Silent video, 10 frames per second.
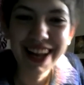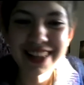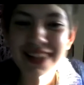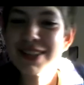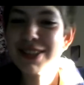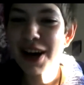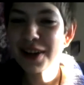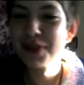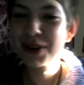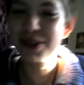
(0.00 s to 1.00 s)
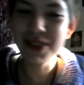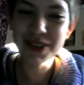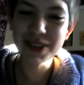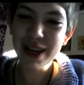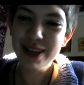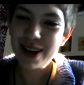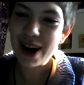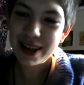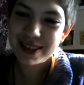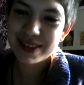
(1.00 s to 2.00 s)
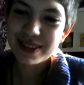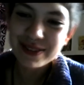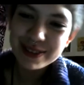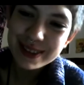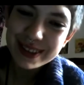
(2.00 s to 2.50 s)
Let's talk more. Do that is awesome